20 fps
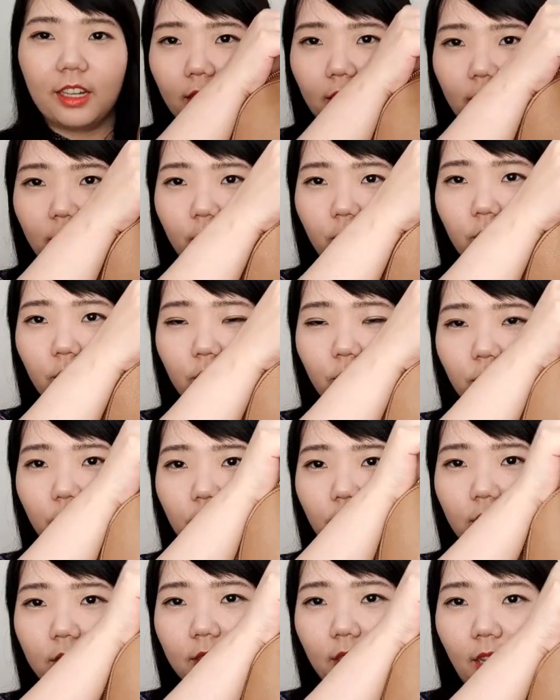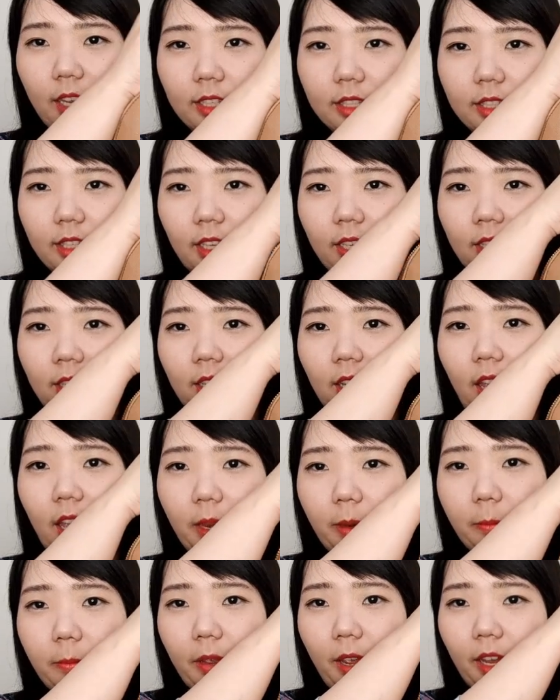I can use this as a
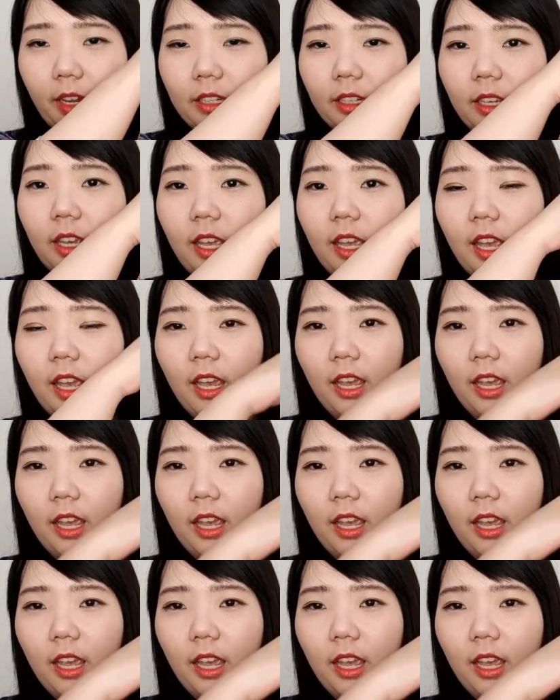handbag